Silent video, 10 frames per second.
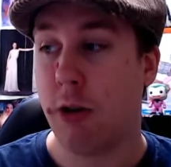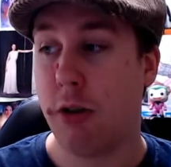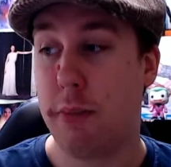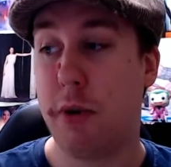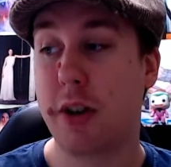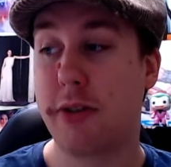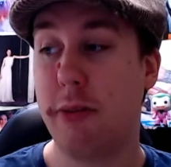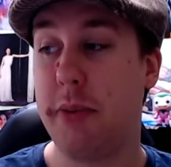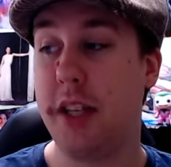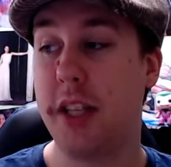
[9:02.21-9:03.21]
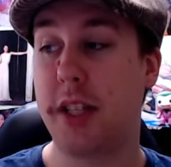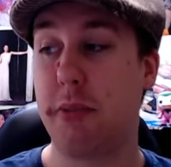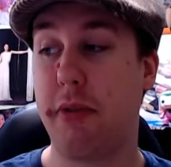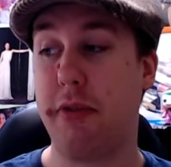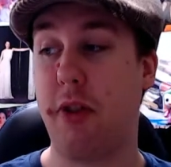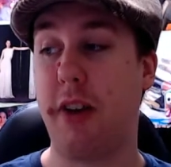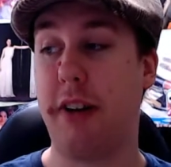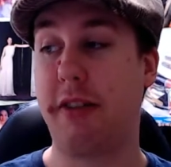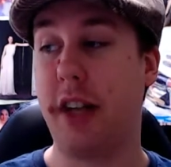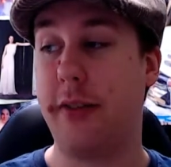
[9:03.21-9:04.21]
Reports from years before
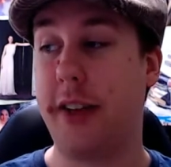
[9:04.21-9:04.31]
have claimed that